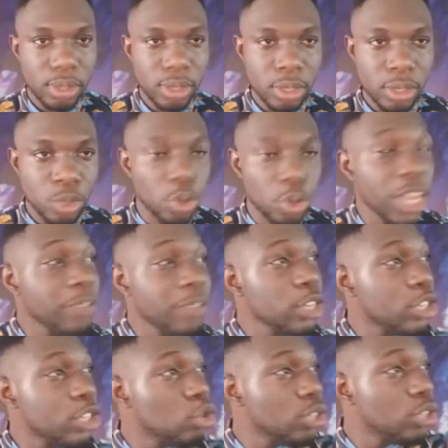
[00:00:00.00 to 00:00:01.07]
So if
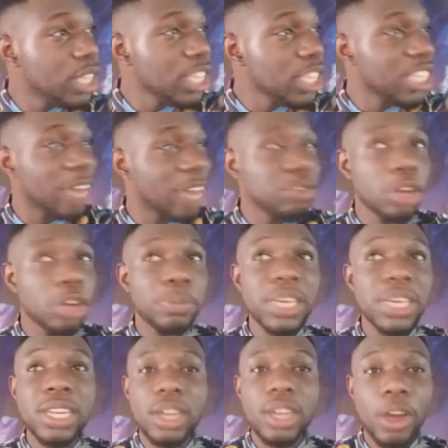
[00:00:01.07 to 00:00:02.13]
these two things have not
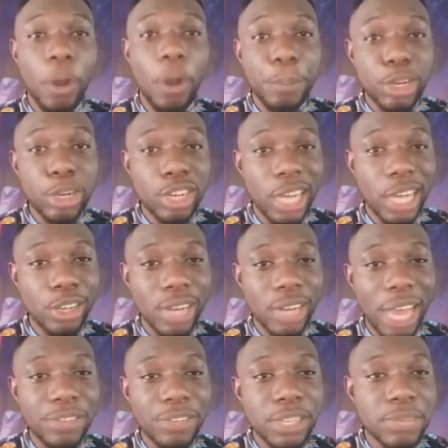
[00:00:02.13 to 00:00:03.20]
been operational in your
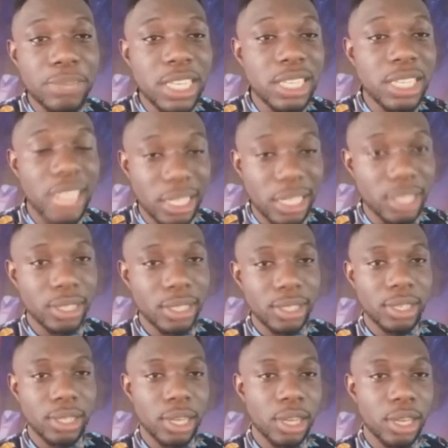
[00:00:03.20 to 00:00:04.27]
life, it means that
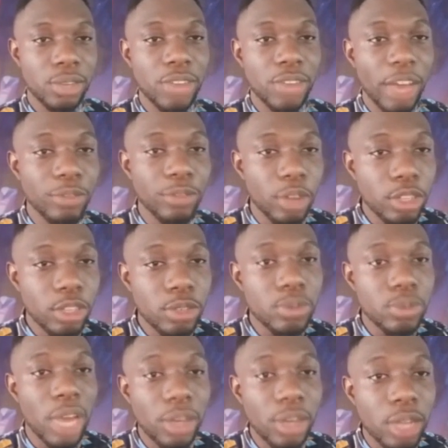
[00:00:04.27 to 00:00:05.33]
you are not
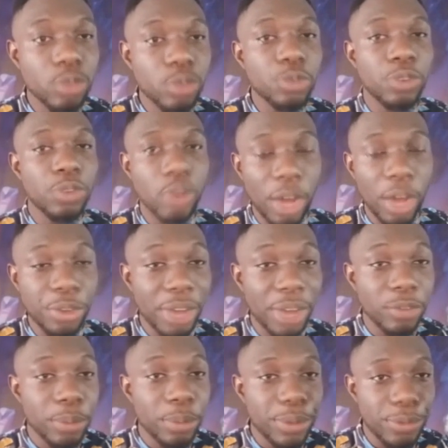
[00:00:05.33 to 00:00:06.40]
a true follower, or you have
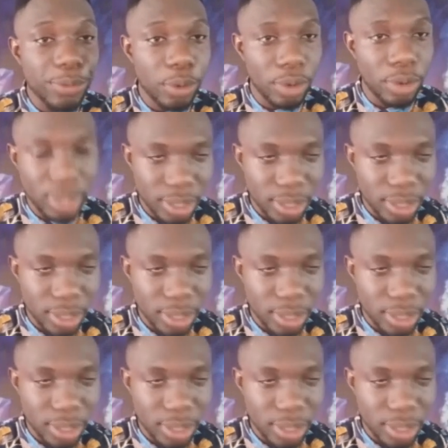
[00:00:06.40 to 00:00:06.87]
not been following.